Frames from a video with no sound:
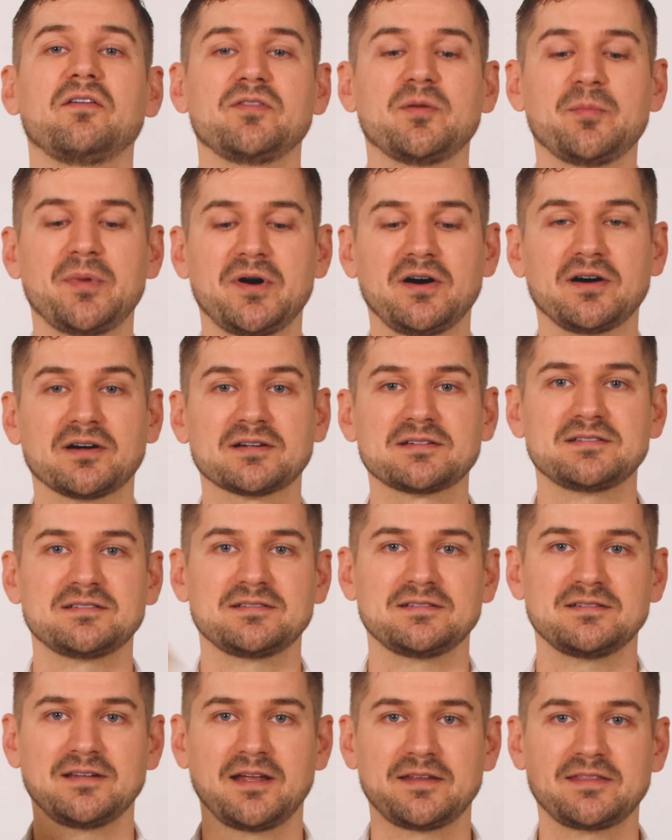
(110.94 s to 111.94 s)
the box.
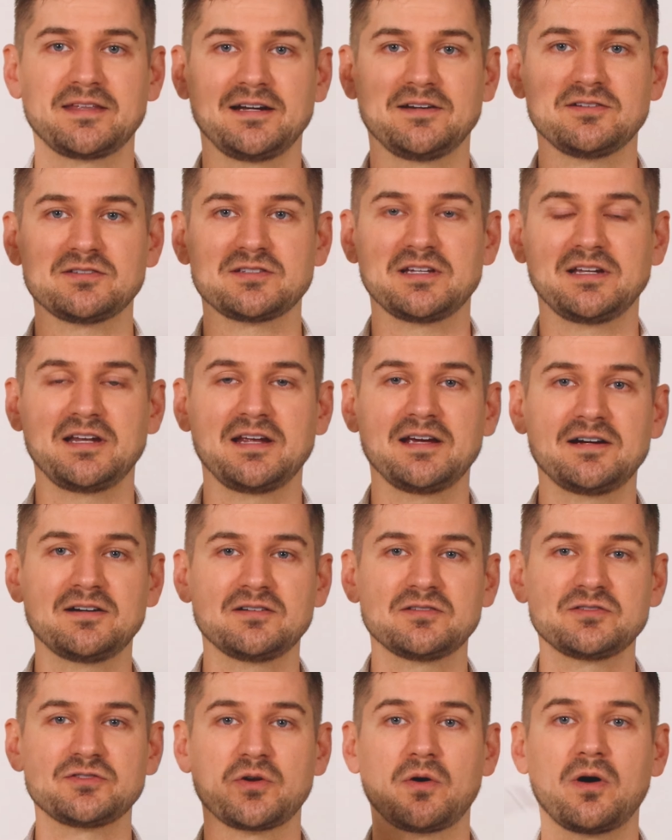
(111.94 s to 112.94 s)
Nothing else in
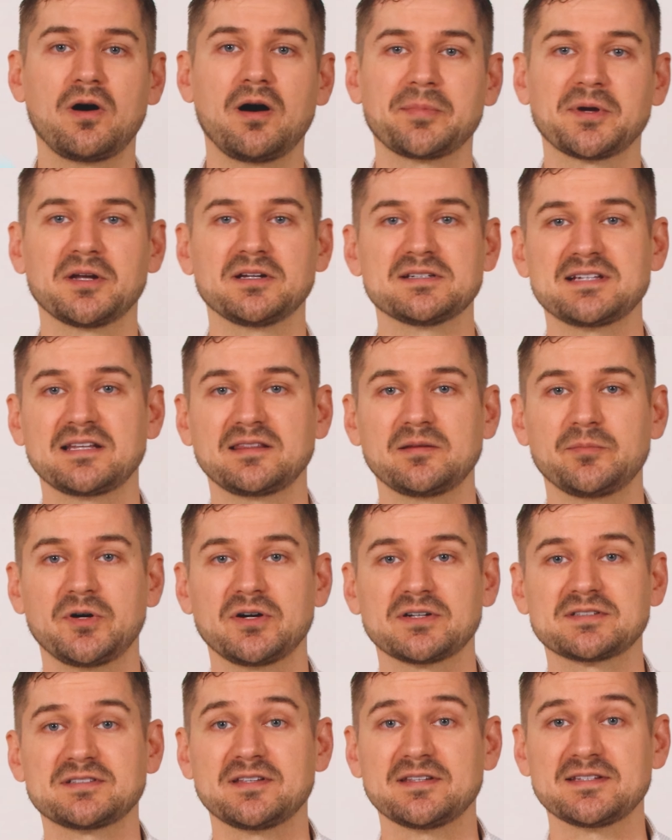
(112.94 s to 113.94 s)
here, so I'm gonna set the
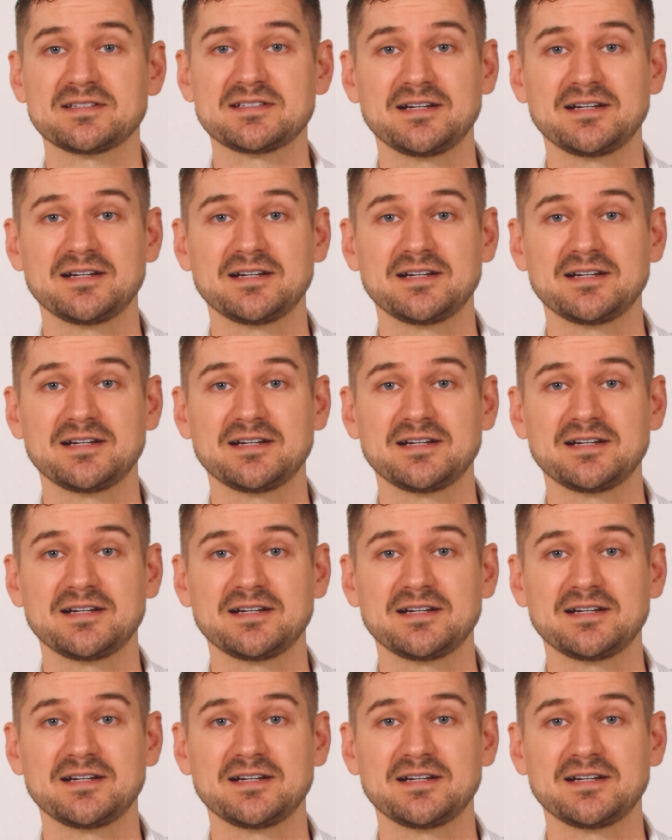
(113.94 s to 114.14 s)
box to the